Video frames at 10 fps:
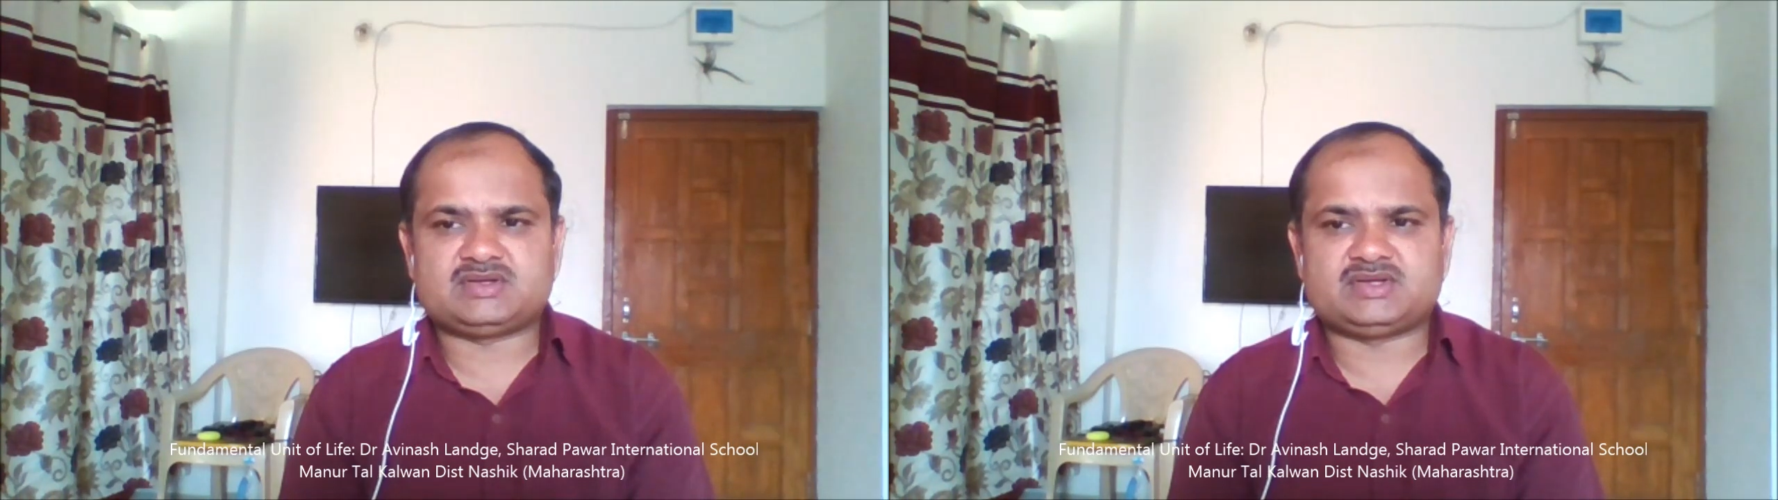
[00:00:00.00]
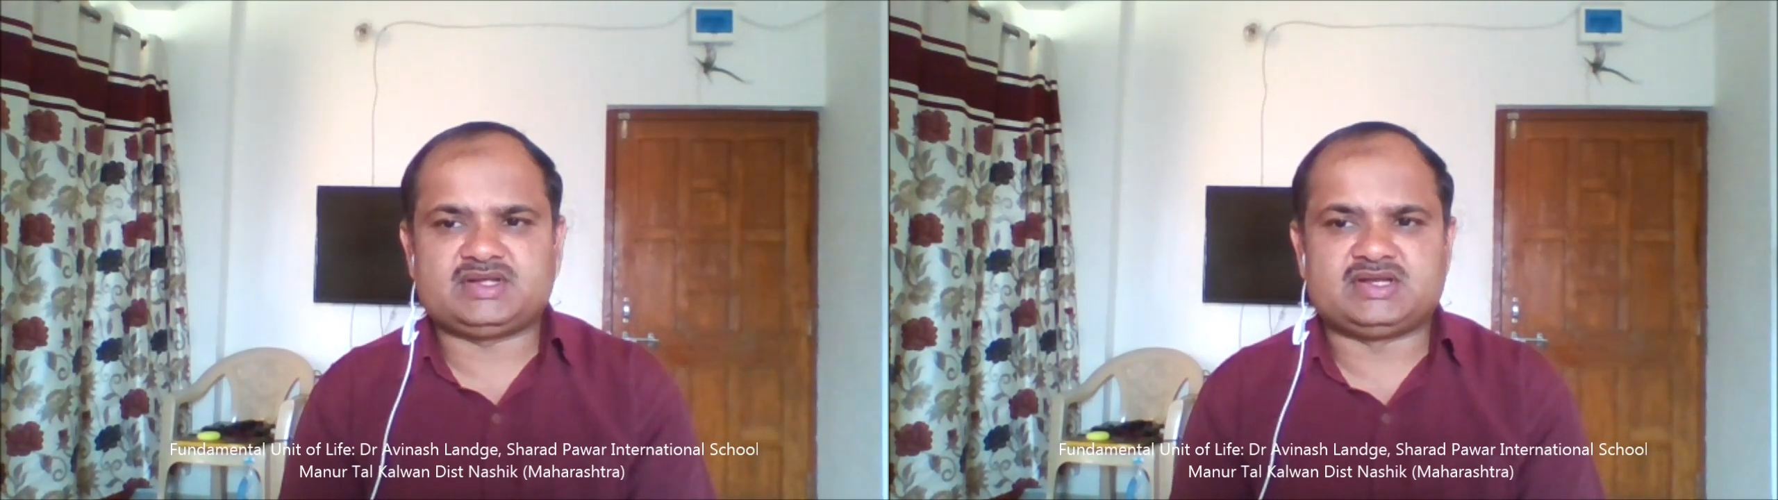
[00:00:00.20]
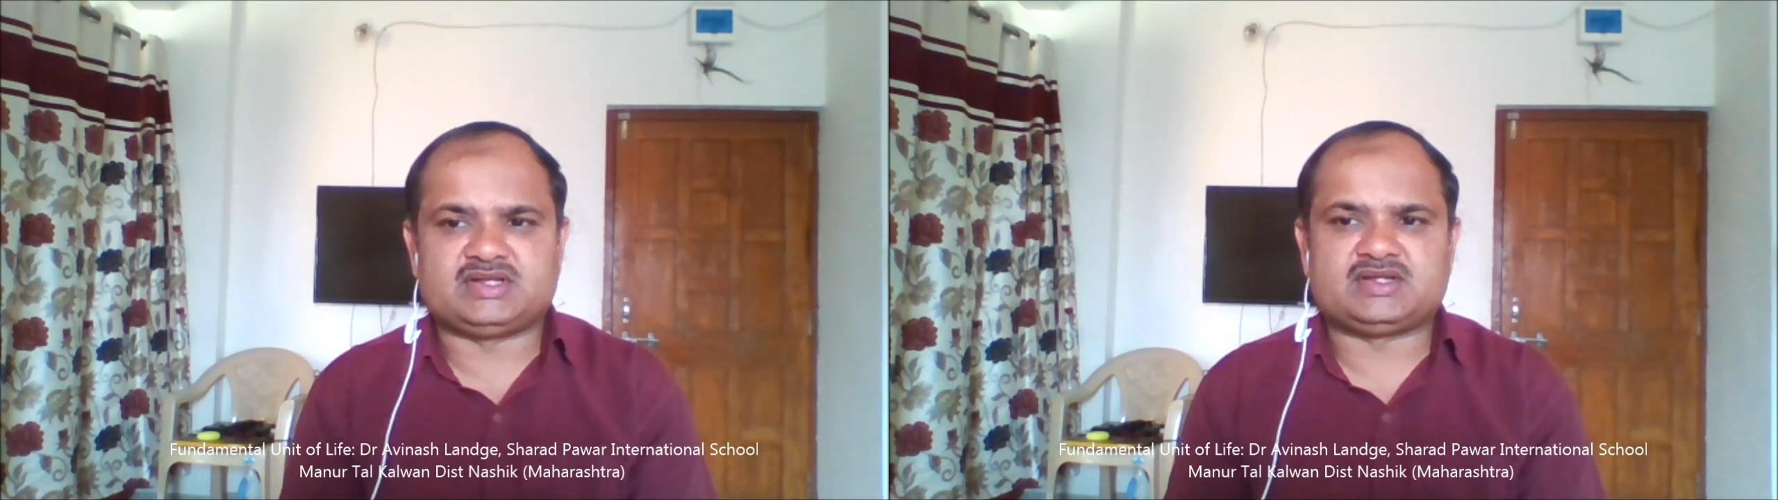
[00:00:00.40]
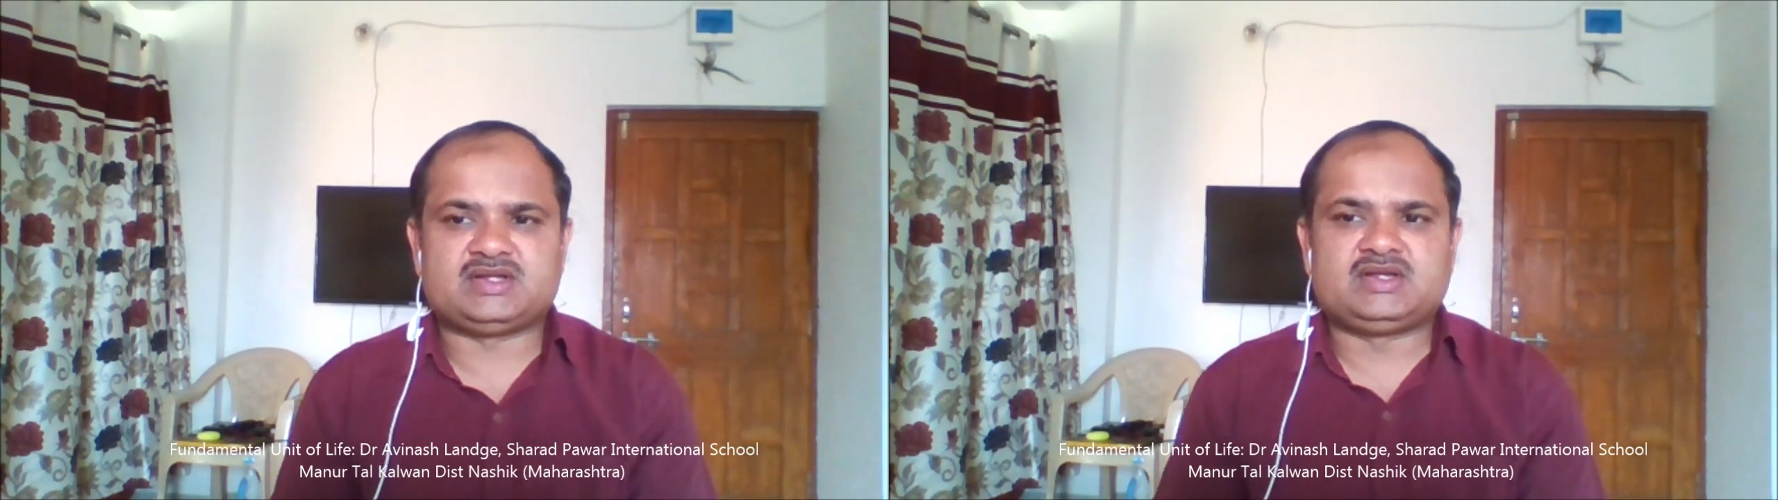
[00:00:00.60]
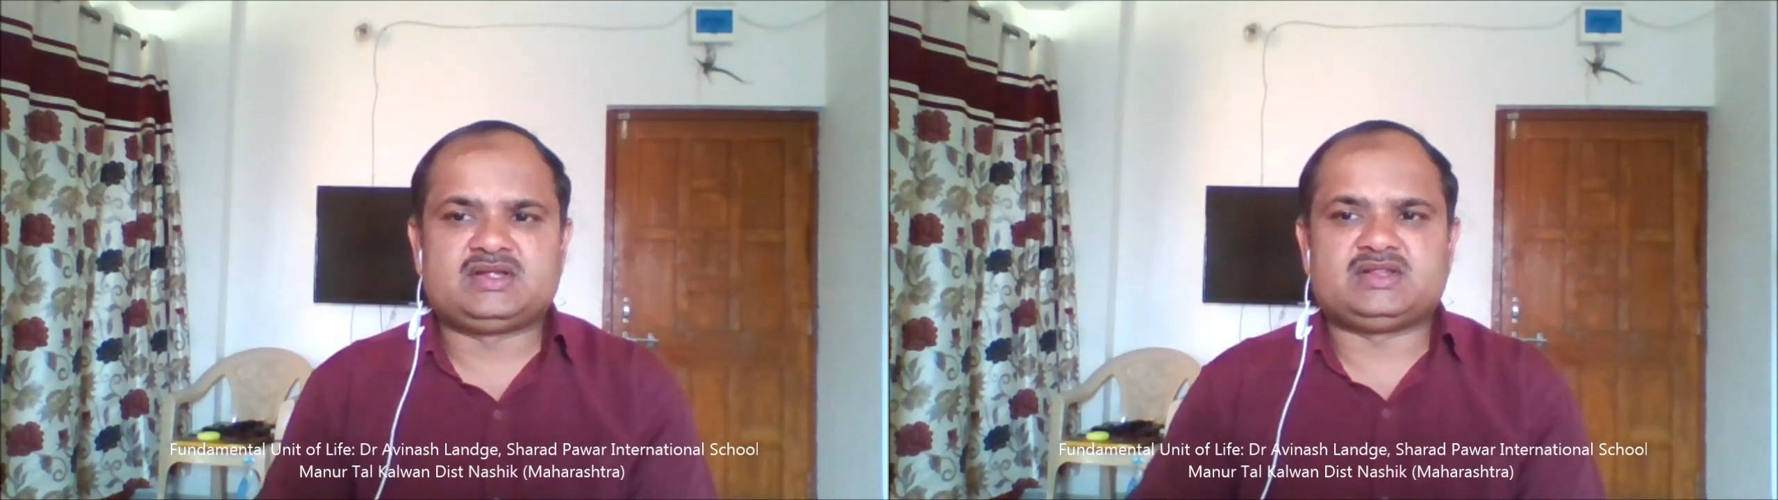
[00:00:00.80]
really,
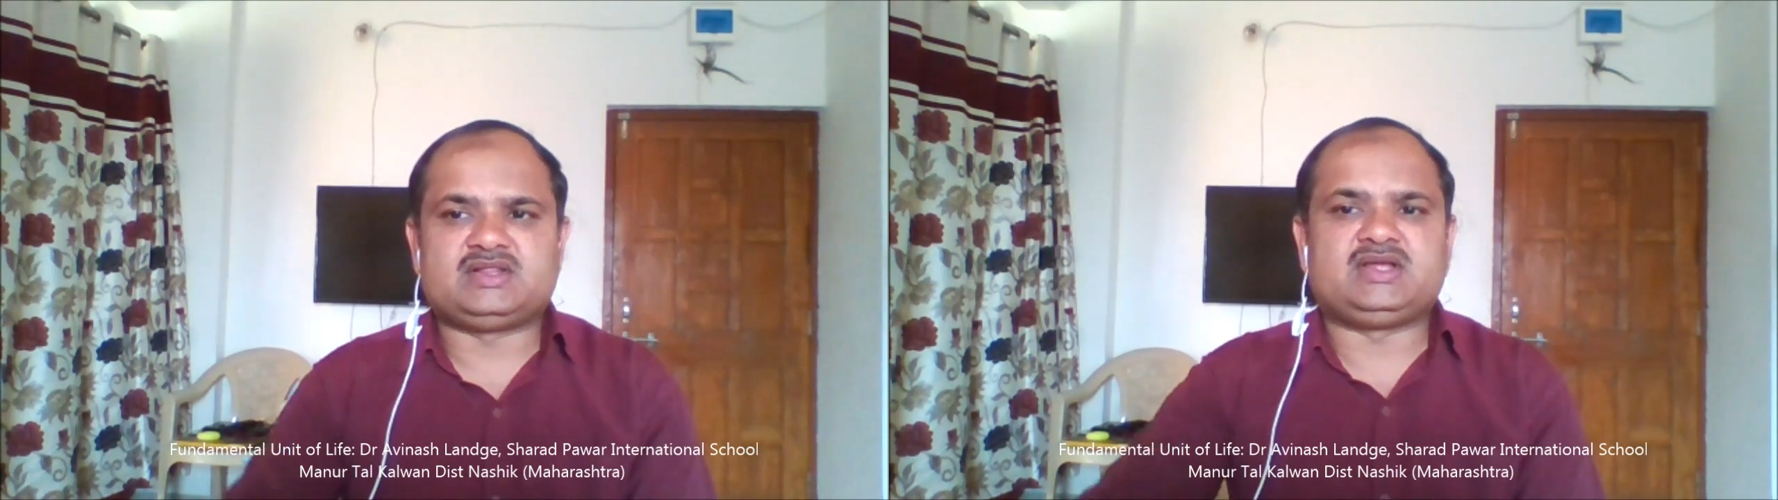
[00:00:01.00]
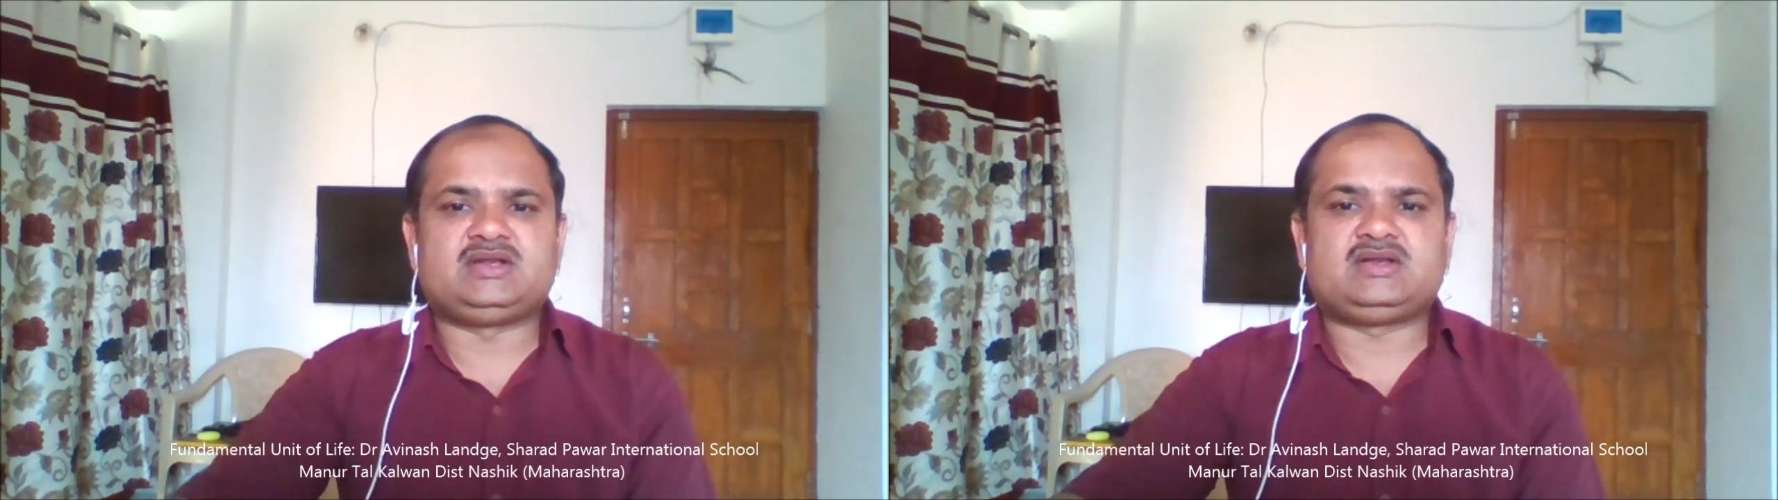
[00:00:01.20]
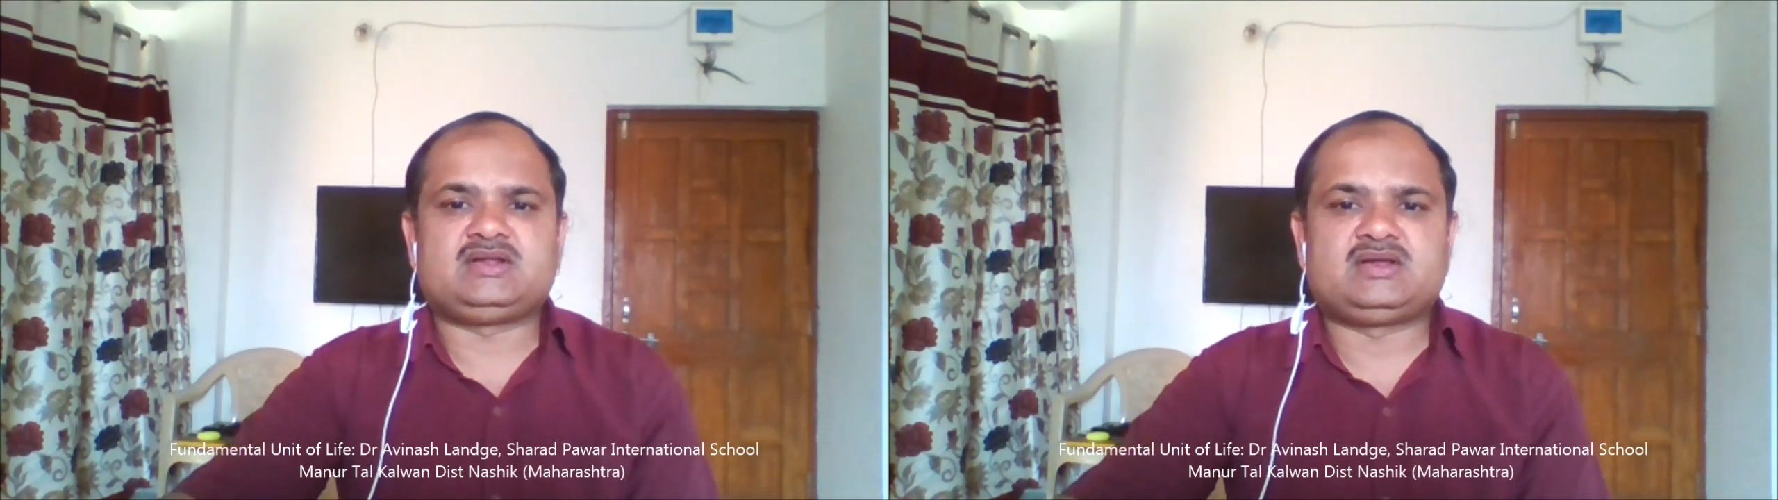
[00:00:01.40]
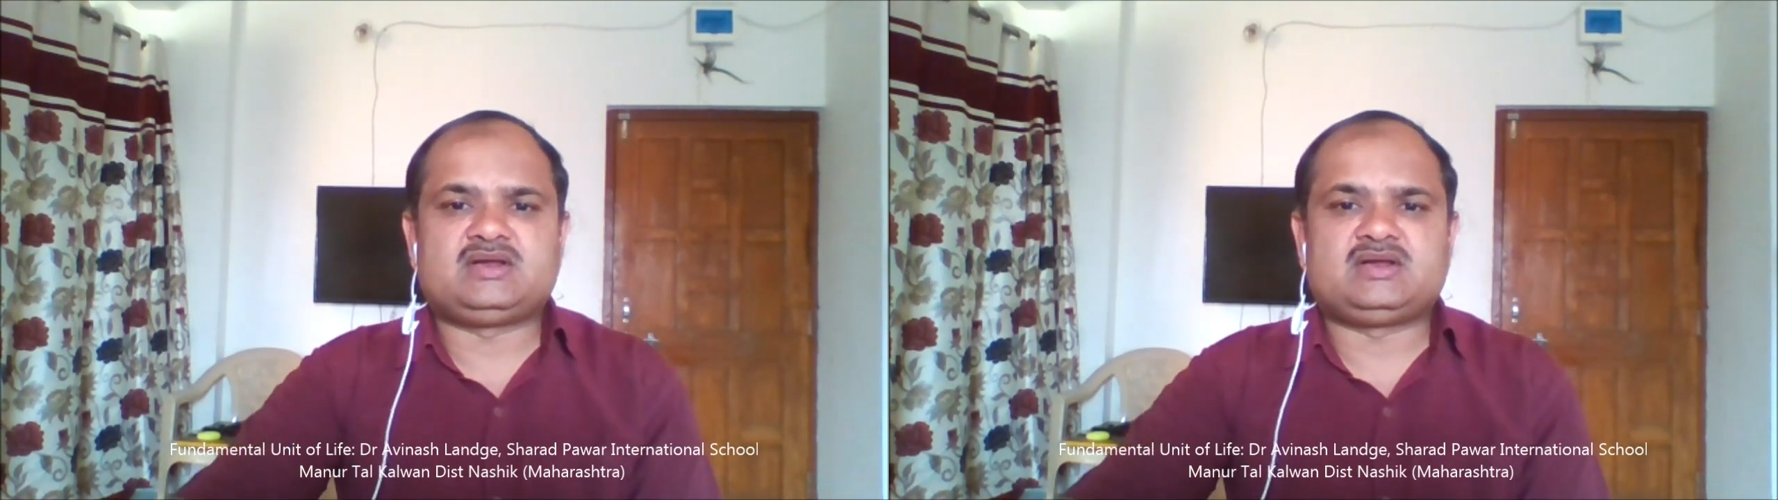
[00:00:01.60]
then